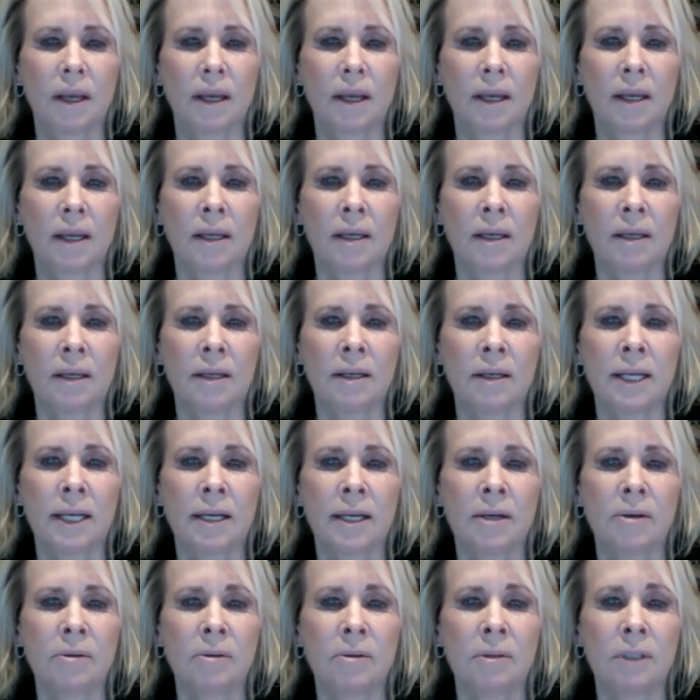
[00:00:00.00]
And
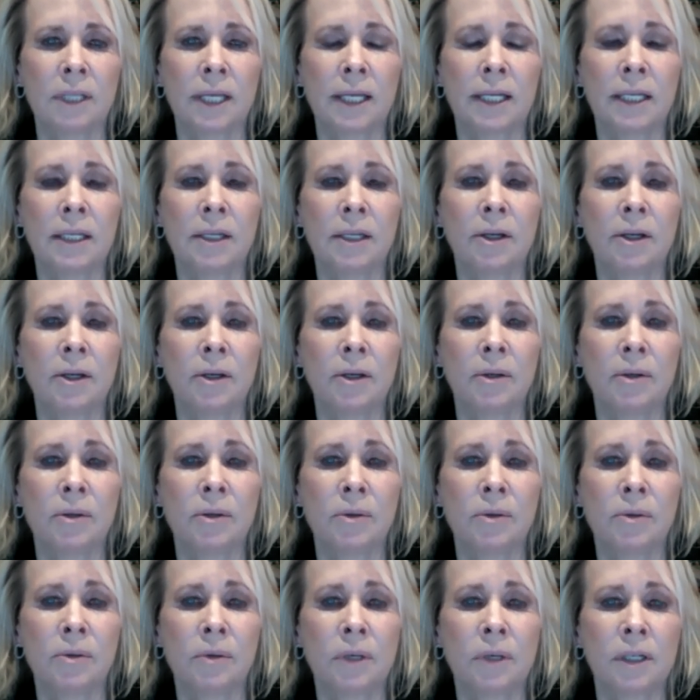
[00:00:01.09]
now letting
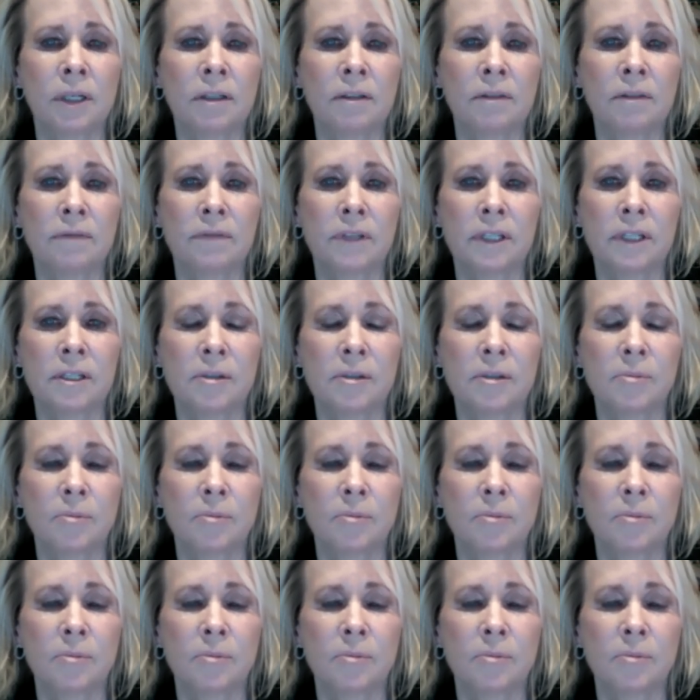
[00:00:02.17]
go of this